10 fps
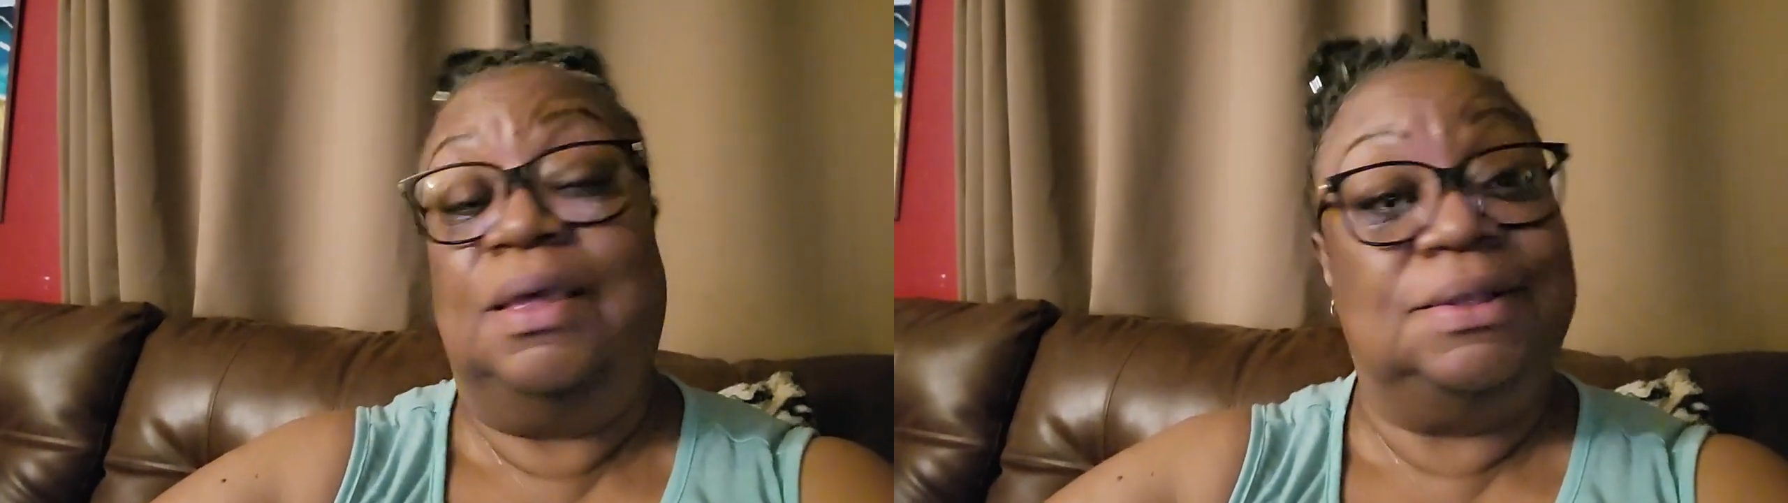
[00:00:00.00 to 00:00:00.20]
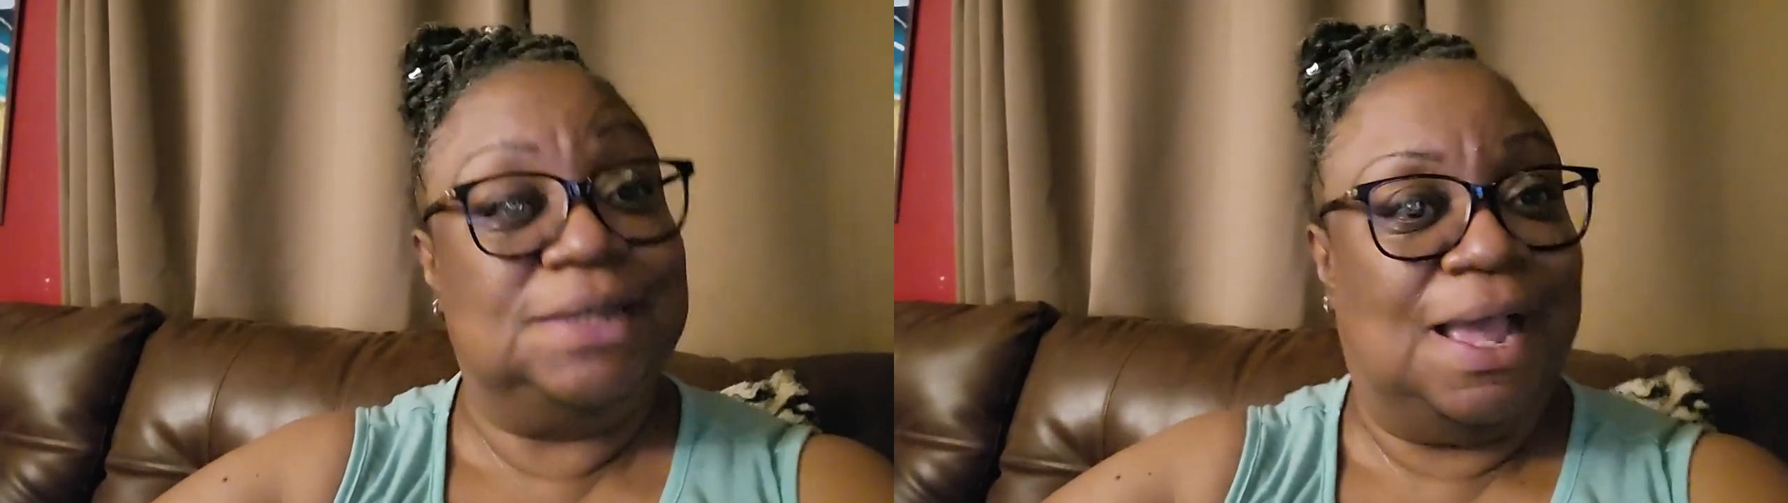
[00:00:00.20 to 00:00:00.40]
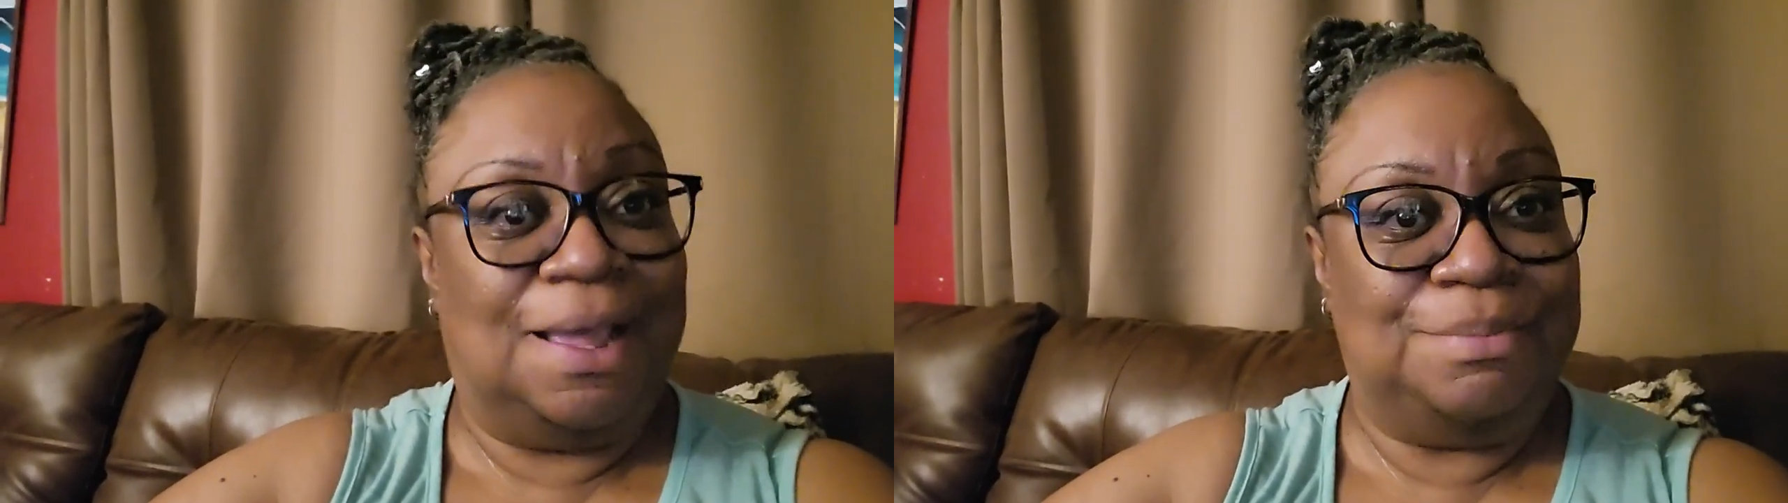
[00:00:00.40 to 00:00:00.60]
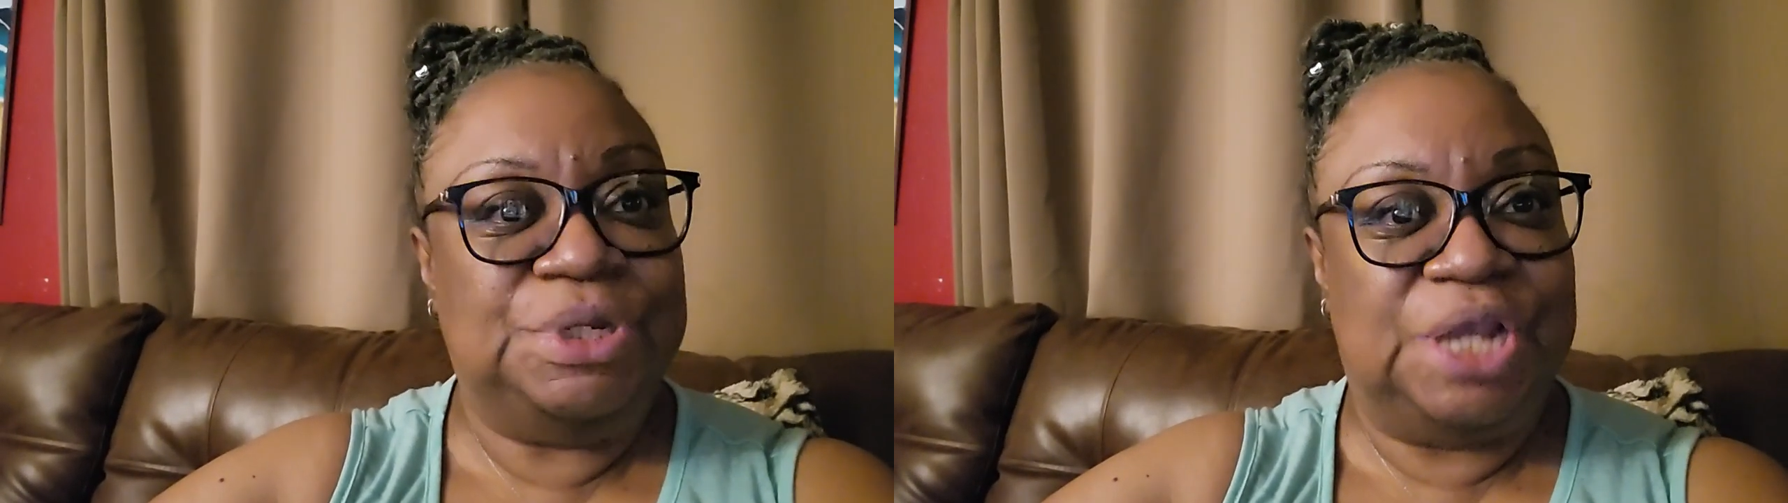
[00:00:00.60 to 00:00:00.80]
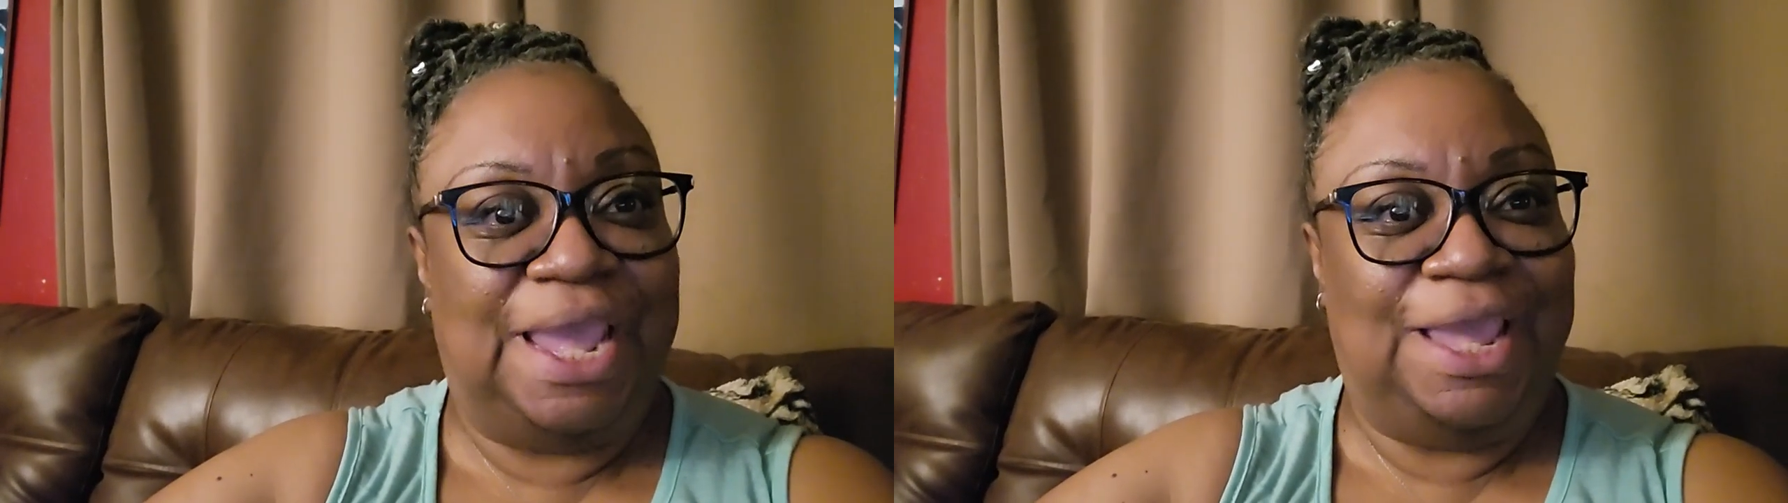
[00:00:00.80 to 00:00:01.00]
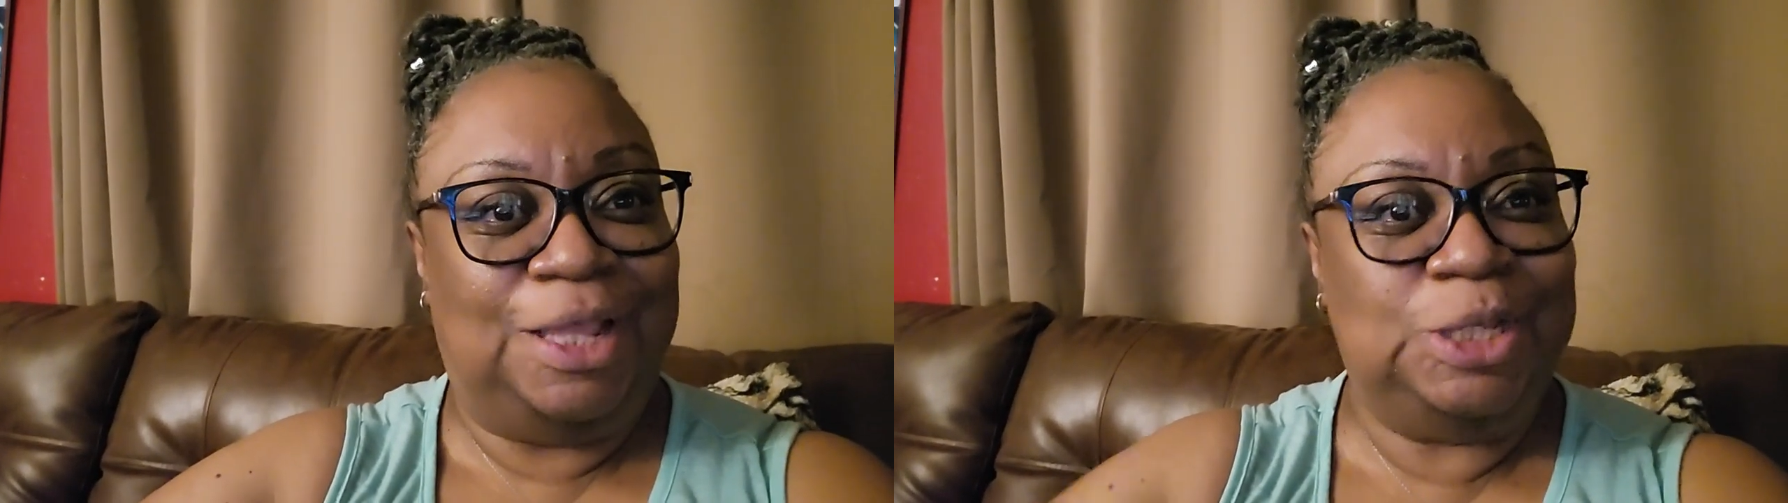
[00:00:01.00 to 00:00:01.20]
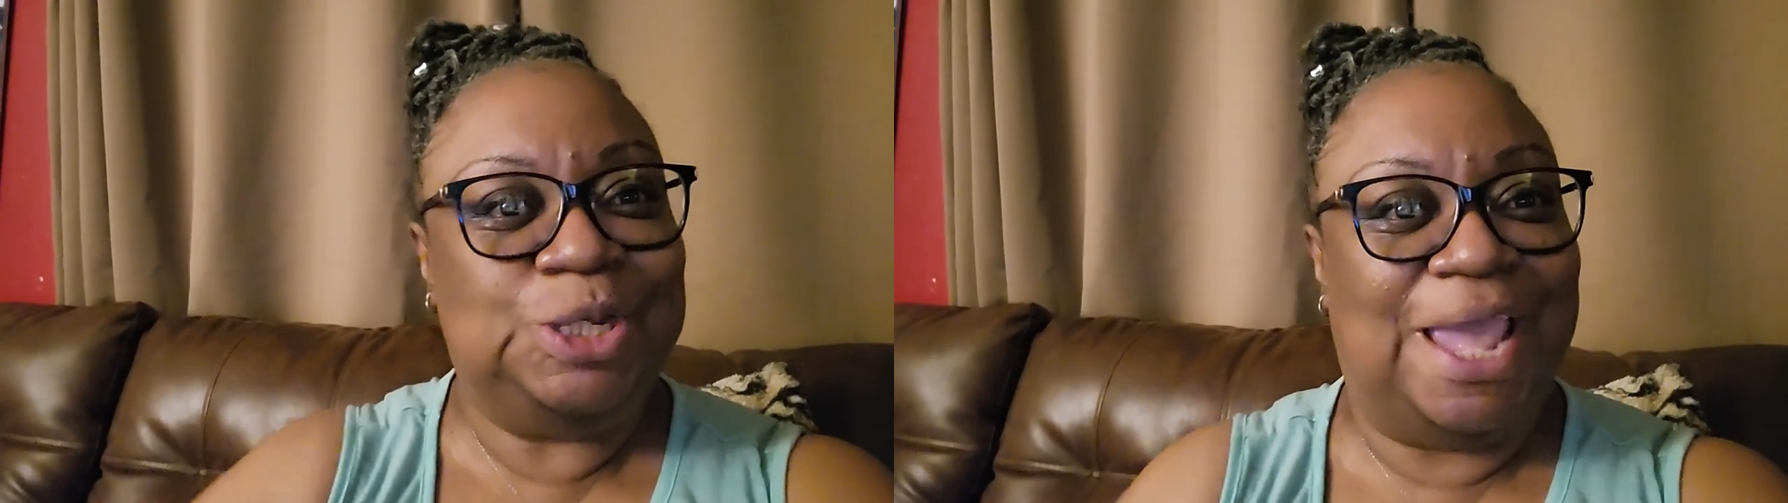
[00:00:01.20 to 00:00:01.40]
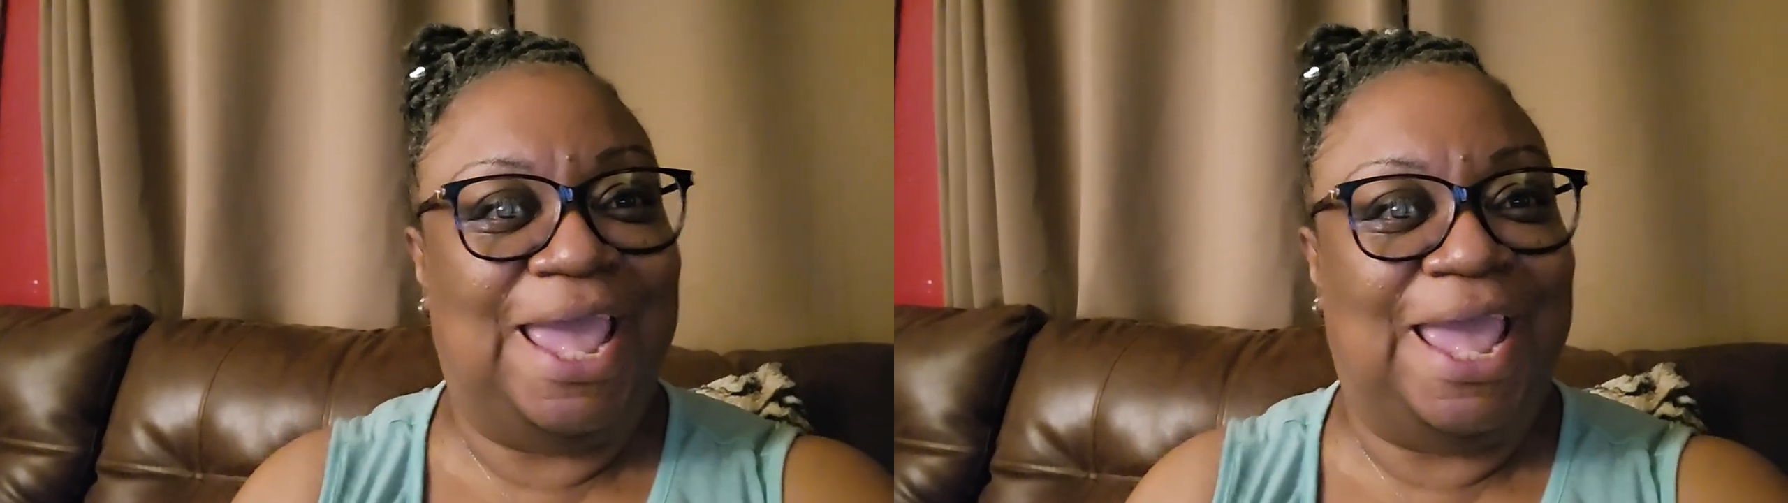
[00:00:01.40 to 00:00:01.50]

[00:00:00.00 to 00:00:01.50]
time change